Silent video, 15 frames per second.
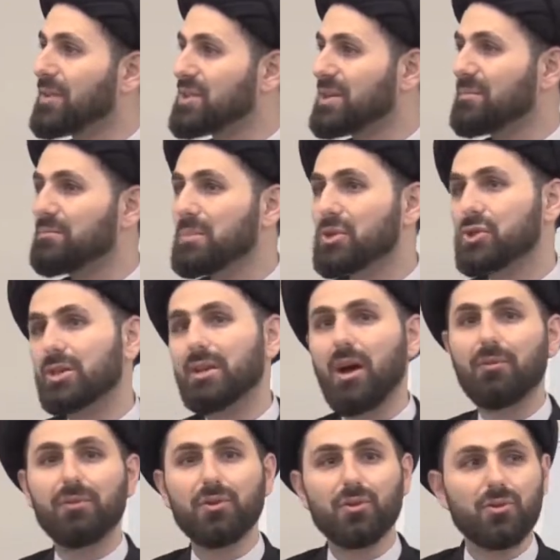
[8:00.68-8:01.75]
the submission
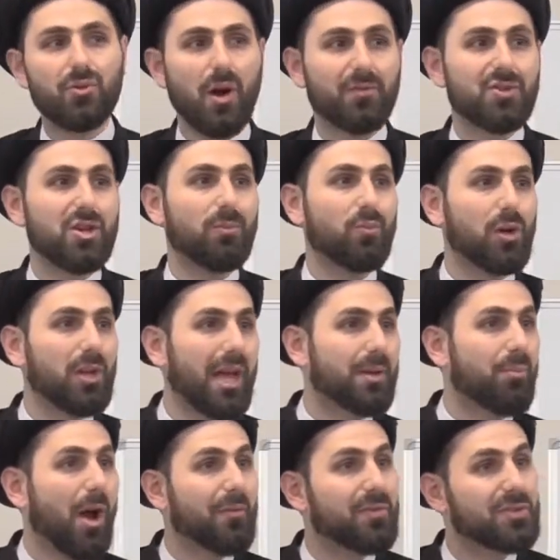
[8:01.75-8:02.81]
of who? Of someone like
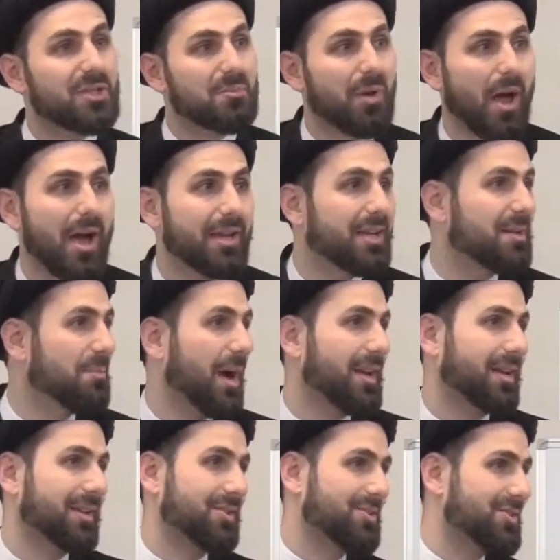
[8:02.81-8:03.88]
Prophet Ibrahim
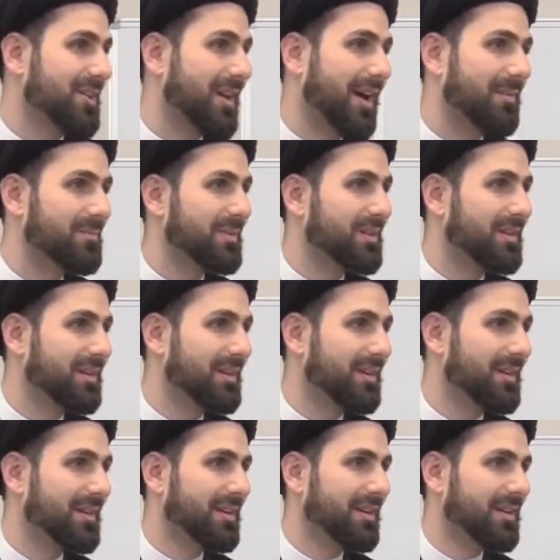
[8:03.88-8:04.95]
alayhi salam,
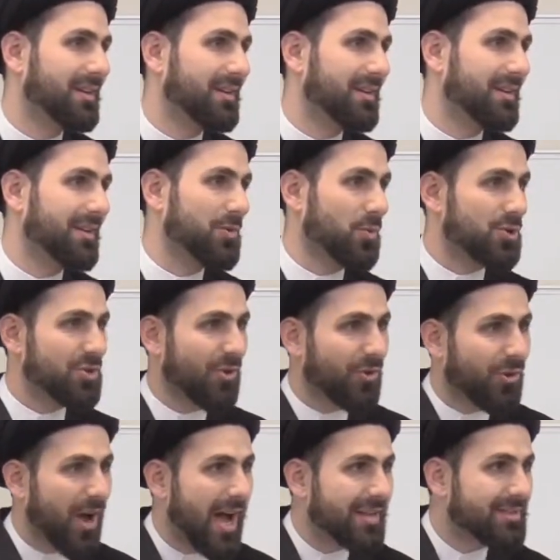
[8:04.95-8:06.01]
in which the
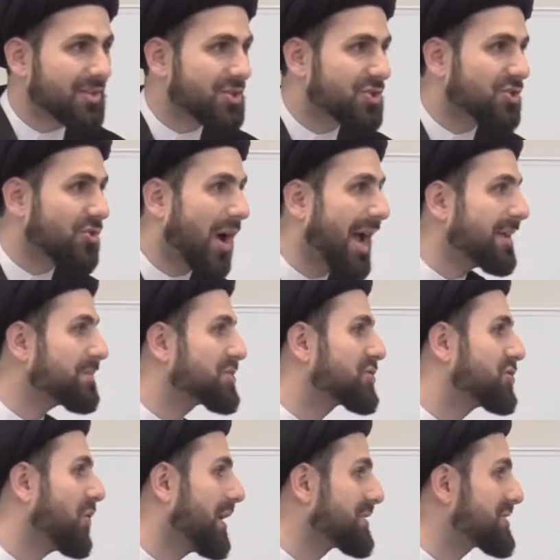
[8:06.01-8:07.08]
Quran describes
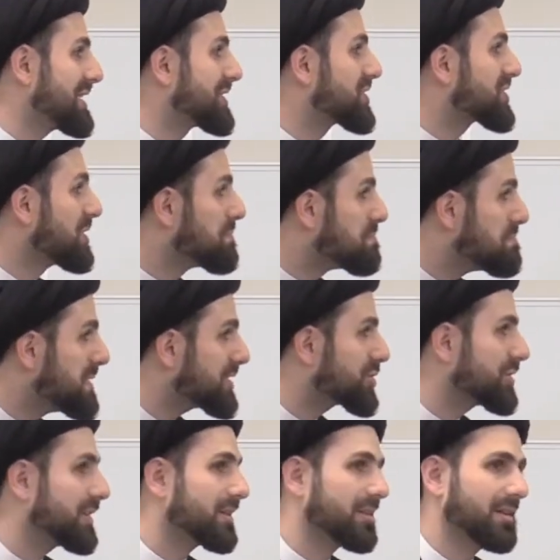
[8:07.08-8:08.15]
to us his
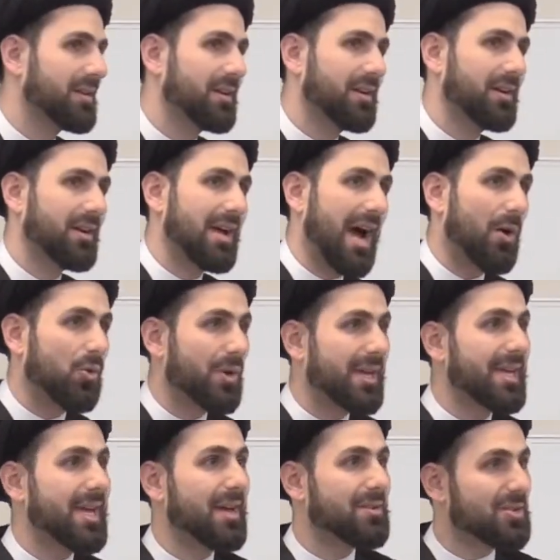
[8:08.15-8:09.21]
submission, how
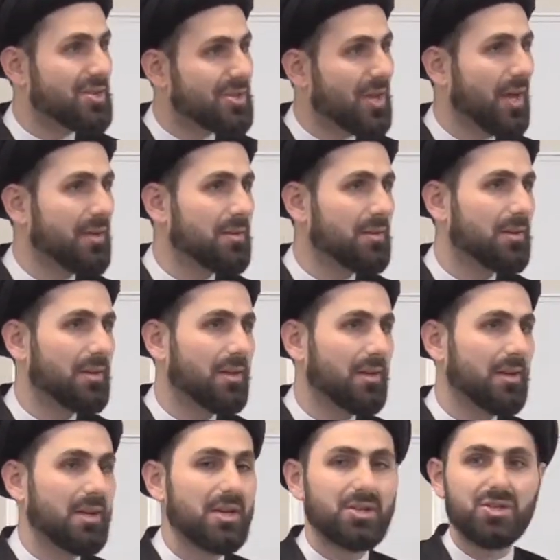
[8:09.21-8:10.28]
he and his son,
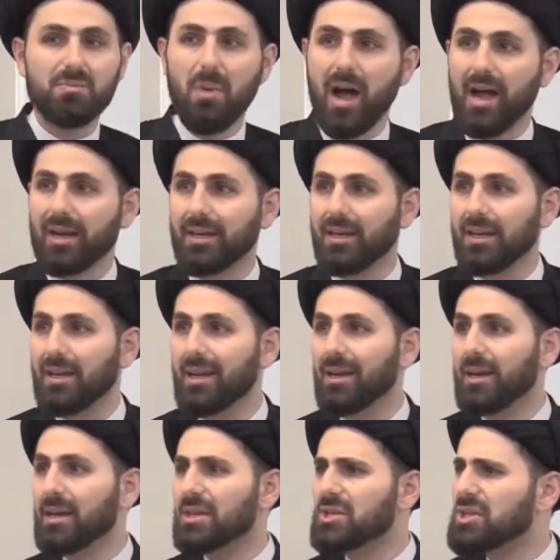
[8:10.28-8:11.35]
Ismail,
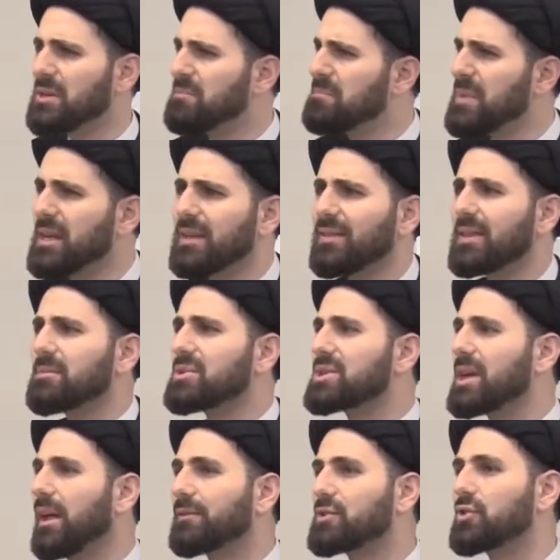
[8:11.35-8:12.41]
submitted
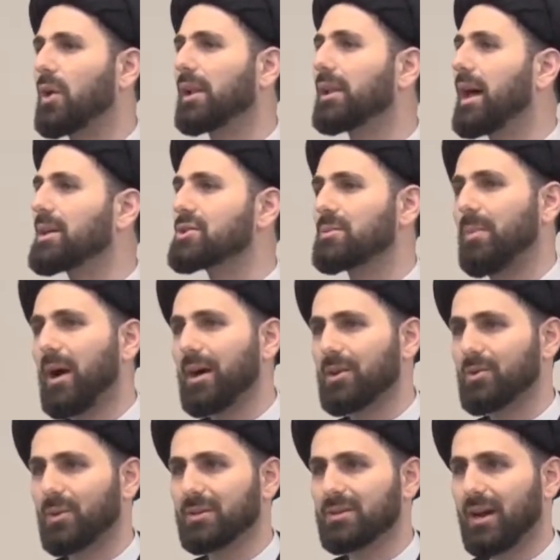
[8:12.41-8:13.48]
themselves to Allah
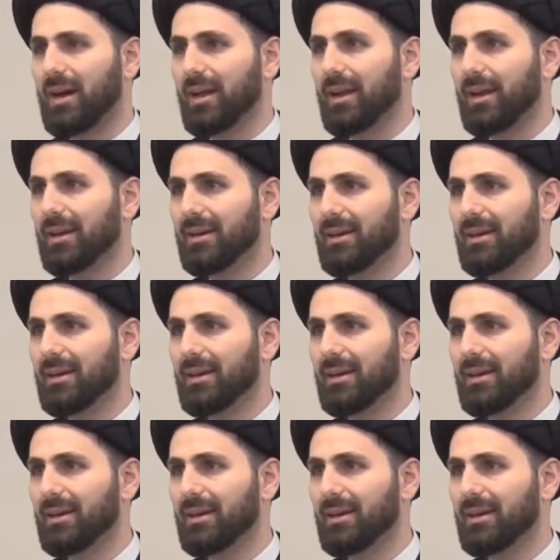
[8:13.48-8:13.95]
subhanahu wa ta'ala.